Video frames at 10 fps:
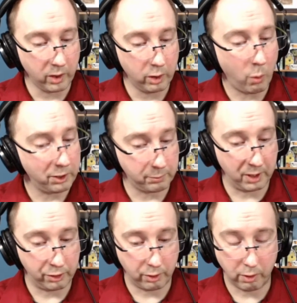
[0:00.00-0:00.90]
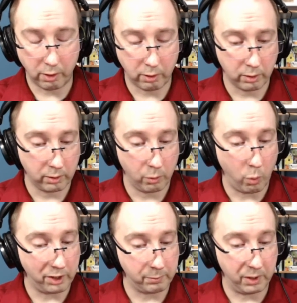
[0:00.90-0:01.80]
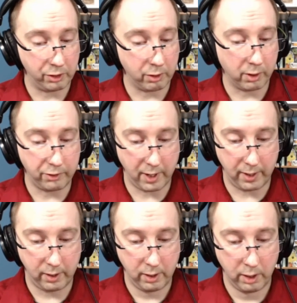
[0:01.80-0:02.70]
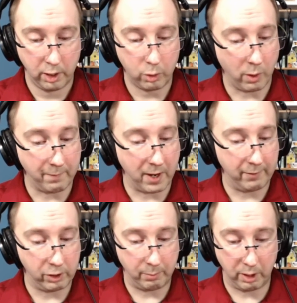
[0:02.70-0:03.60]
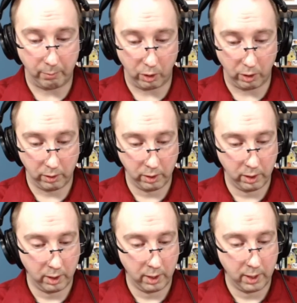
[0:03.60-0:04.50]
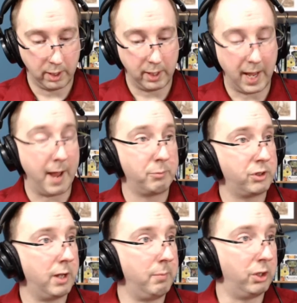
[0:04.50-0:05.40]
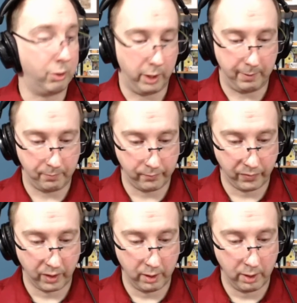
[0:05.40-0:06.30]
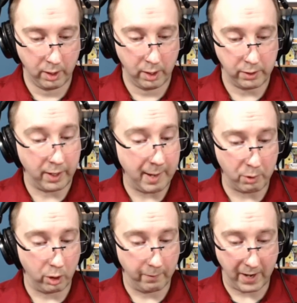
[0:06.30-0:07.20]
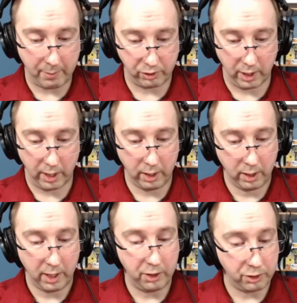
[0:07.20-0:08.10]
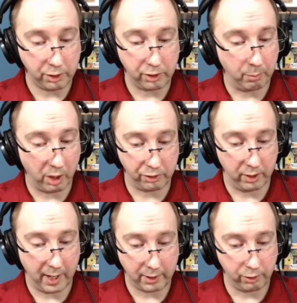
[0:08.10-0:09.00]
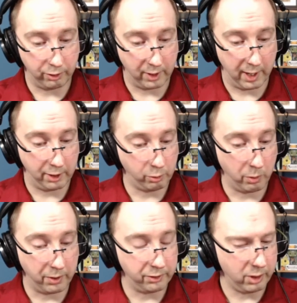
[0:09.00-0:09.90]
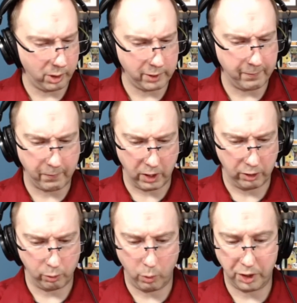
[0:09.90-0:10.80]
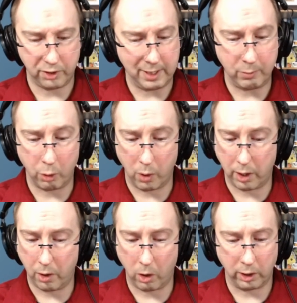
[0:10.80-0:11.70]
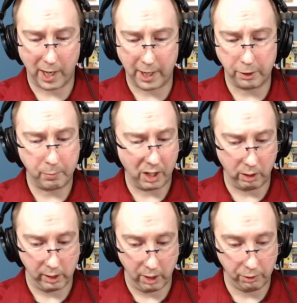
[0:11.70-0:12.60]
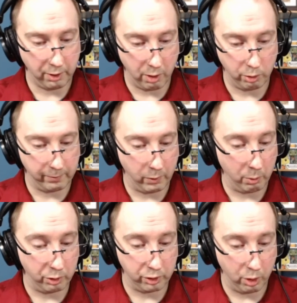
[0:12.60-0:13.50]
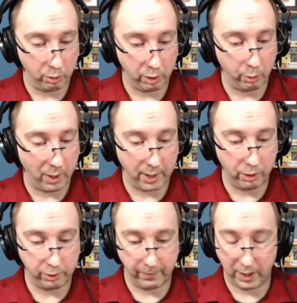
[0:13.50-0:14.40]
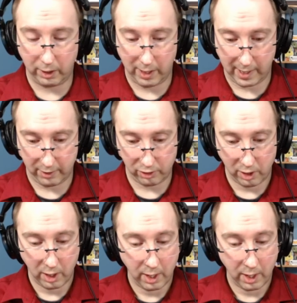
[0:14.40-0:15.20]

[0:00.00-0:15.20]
The Westminster Gazette, 25 September. A Hampstead Mystery. The neighborhood of Hampstead is just at present exercised with a series of events which seem to run on lines parallel to those of what was known to the writers of headlines